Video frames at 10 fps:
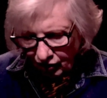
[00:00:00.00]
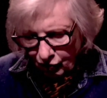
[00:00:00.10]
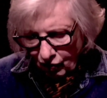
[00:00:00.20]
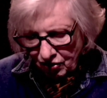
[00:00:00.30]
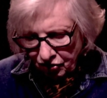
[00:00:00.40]

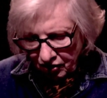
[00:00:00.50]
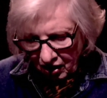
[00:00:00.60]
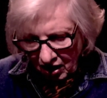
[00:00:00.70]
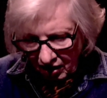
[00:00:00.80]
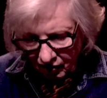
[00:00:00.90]
racing
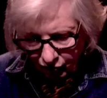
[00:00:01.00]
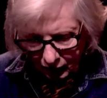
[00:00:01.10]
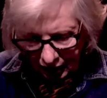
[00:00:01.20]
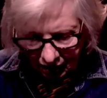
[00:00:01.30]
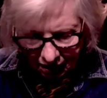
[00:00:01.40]
ahead of
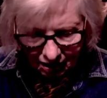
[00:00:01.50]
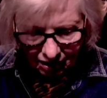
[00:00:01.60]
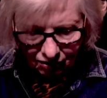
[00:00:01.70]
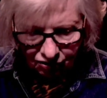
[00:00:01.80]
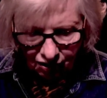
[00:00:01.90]
me,
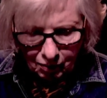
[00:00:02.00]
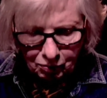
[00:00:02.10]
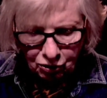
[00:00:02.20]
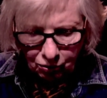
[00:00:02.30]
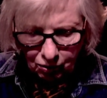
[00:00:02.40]
stopped
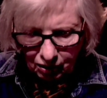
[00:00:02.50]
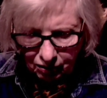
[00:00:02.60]
short.